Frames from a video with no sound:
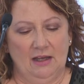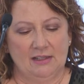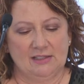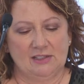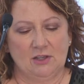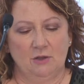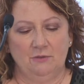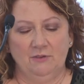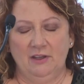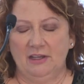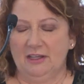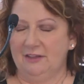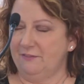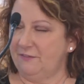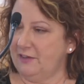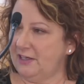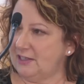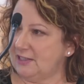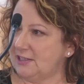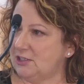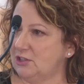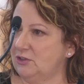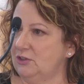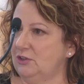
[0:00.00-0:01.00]
So
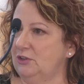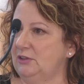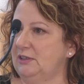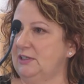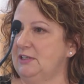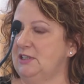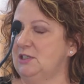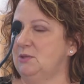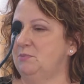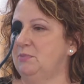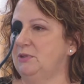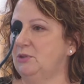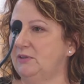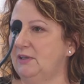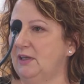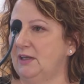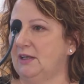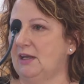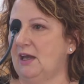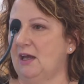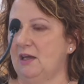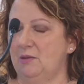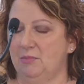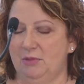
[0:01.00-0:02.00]
invest early to build their
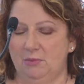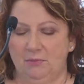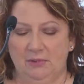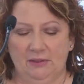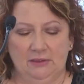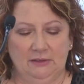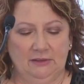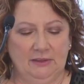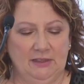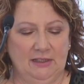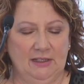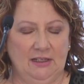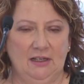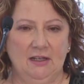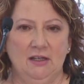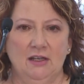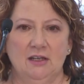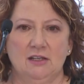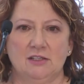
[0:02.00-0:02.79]
capability